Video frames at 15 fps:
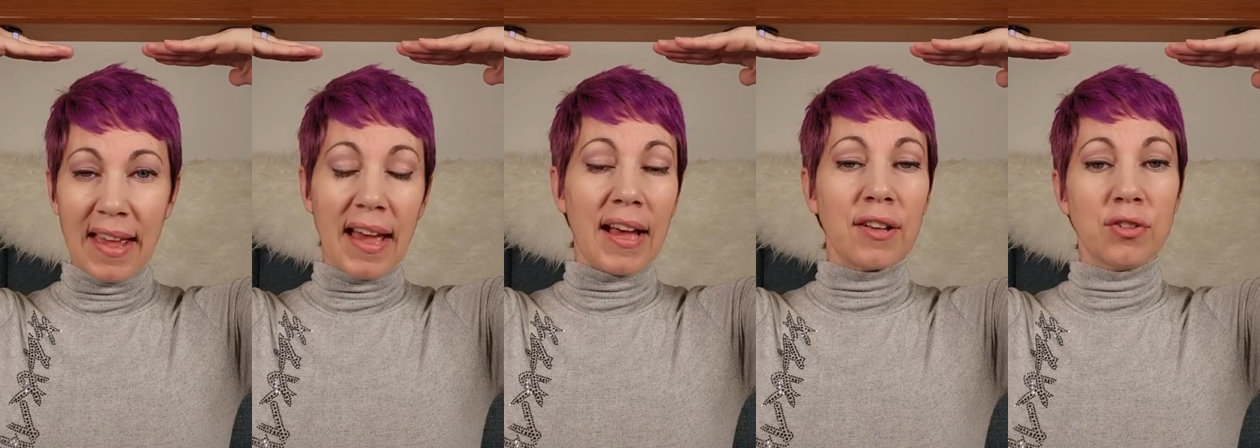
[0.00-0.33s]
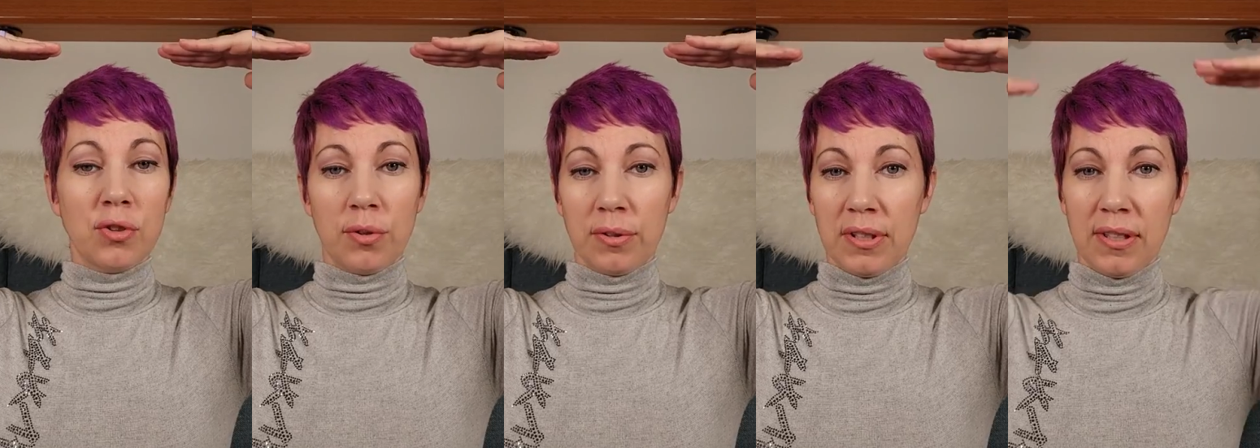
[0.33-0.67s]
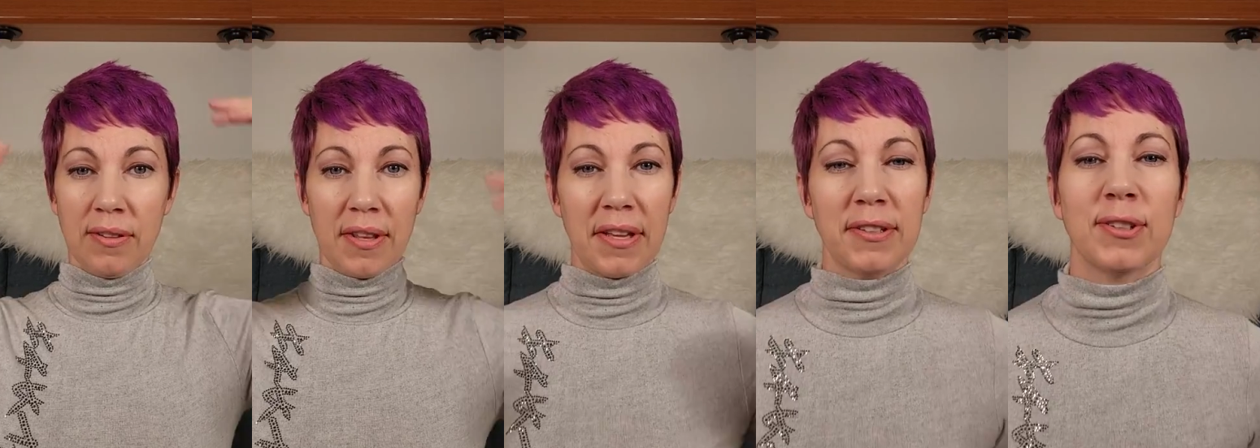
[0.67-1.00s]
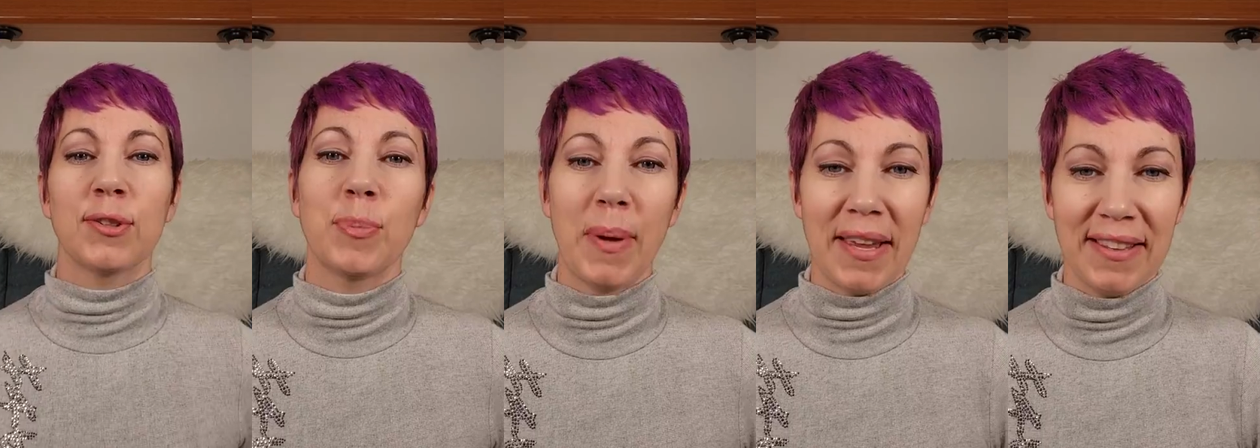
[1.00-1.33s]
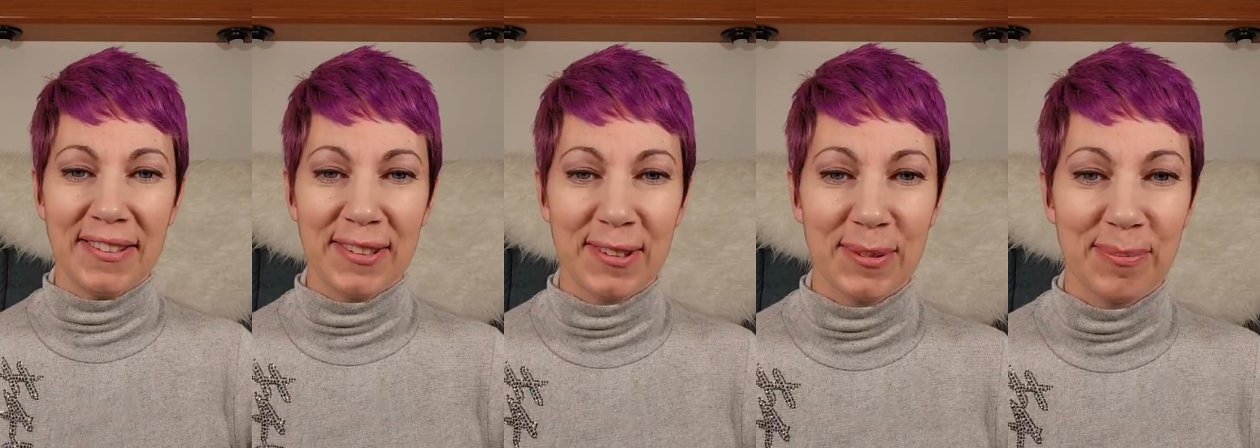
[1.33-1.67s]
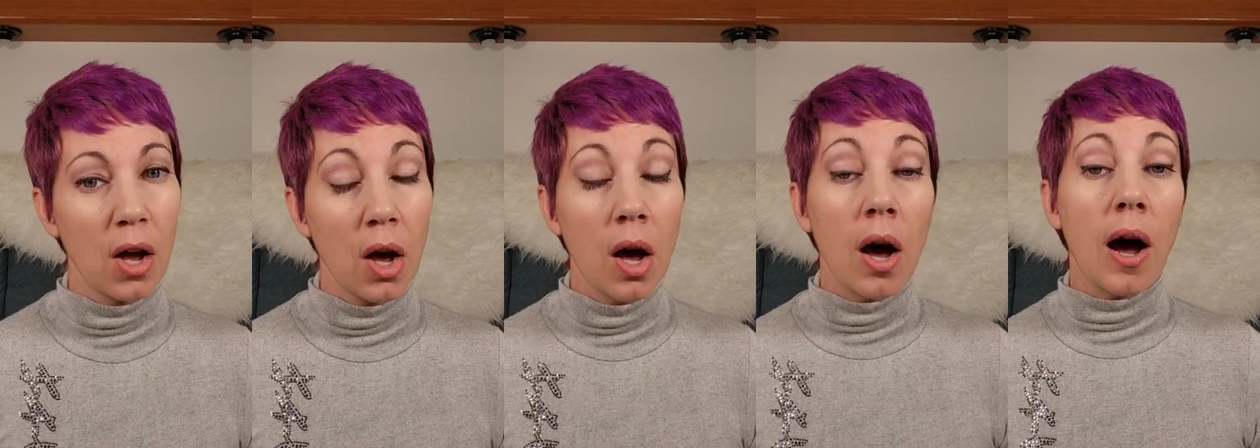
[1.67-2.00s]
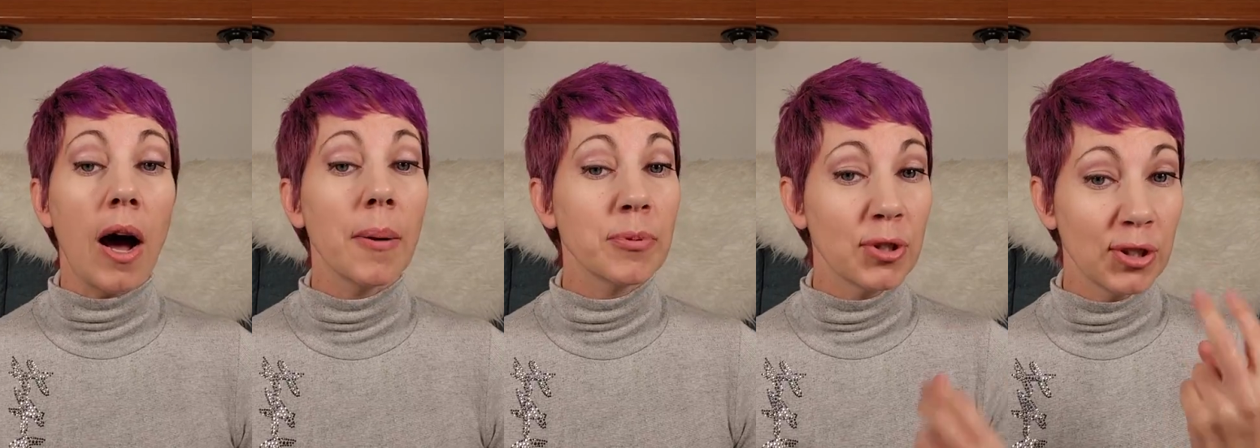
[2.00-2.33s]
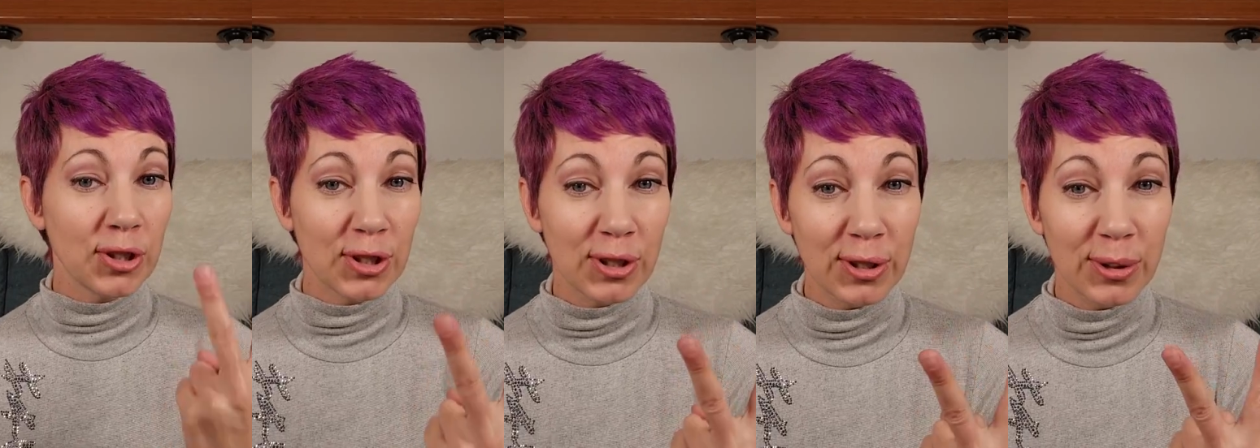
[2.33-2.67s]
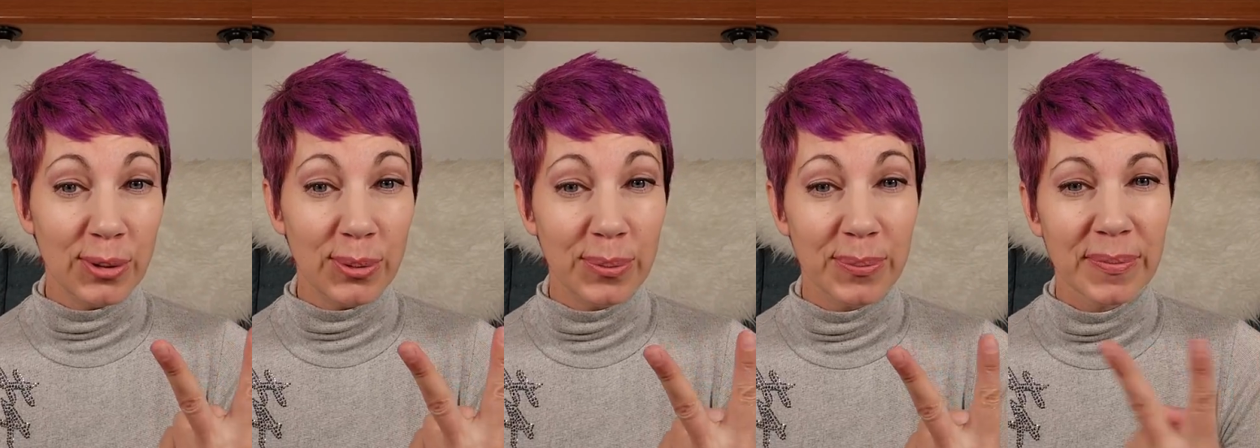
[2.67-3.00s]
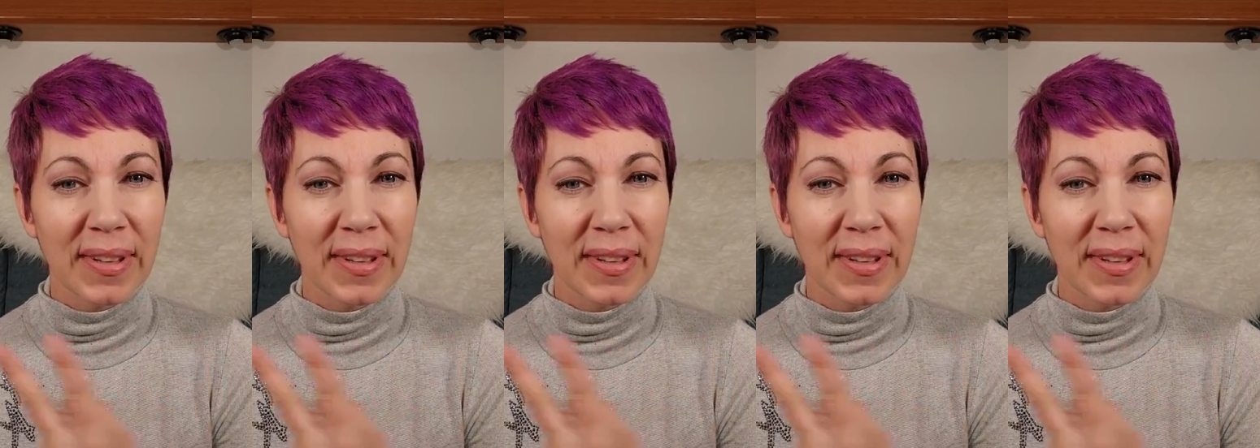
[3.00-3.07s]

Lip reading: as you'll need less space. Option 2,